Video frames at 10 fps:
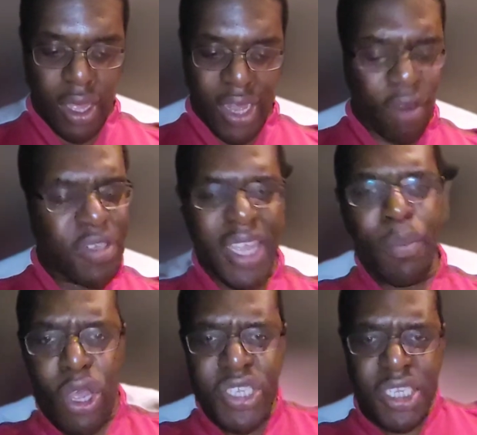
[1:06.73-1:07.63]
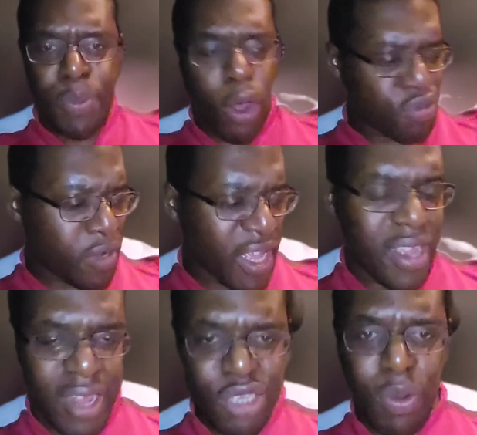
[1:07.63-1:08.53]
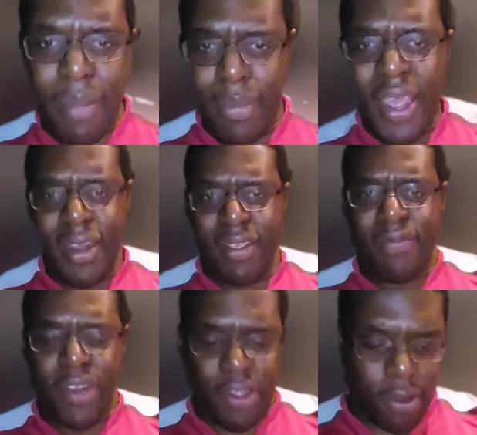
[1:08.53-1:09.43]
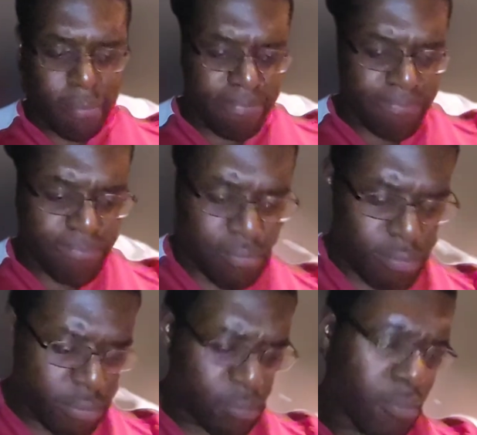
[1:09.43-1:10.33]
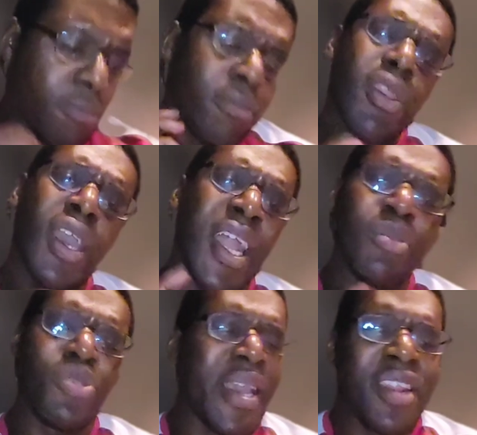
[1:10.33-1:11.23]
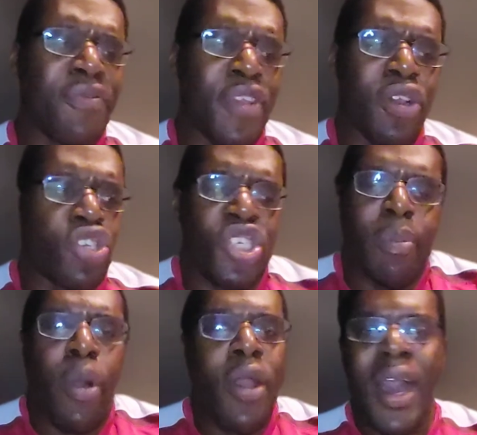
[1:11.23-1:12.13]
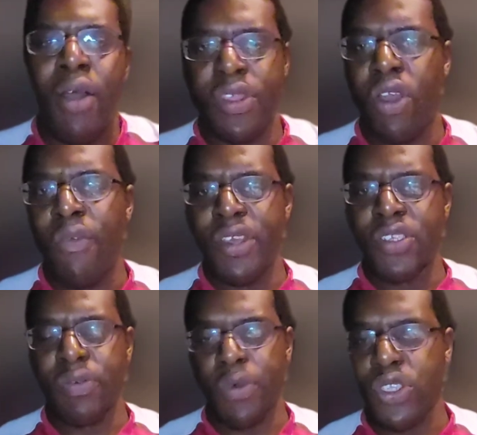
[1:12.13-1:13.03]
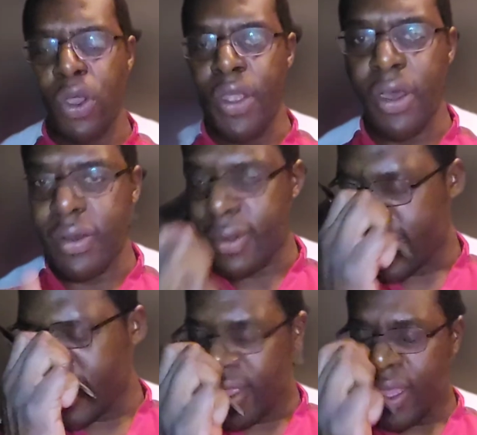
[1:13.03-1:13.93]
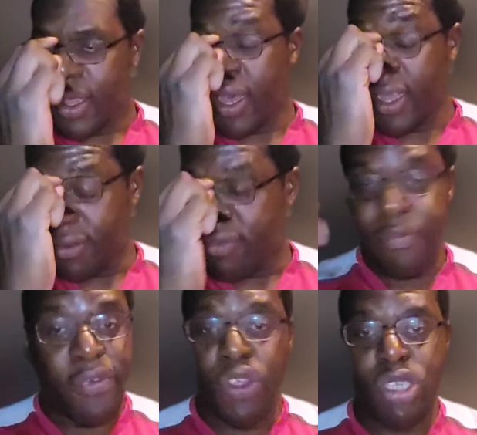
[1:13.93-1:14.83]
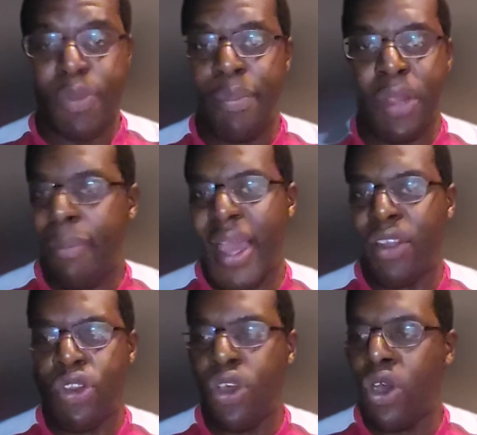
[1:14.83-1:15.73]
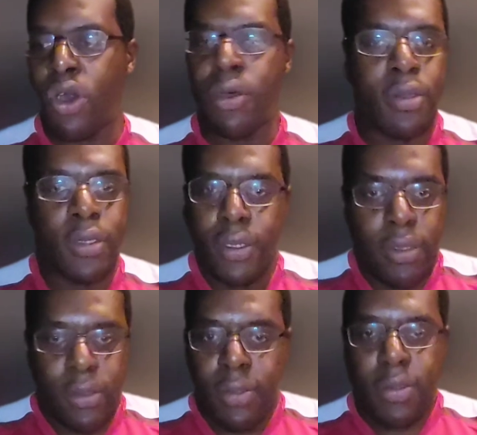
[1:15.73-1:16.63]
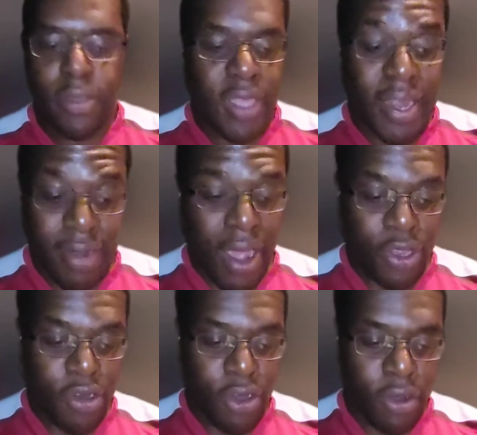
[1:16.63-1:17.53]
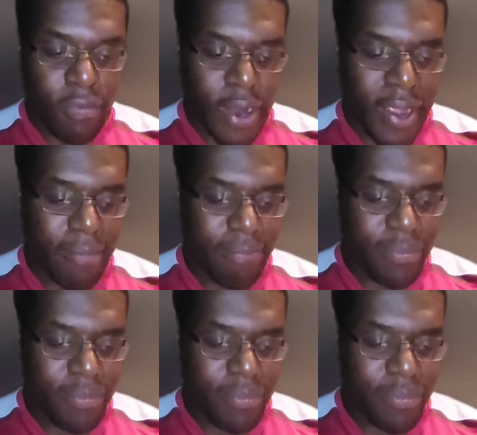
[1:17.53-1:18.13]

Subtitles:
And obviously because it's sports related, that's why I'm making this video. And I'm just making this video just to point out the obvious of what's going on. And for those people that might not know, then now you know, right?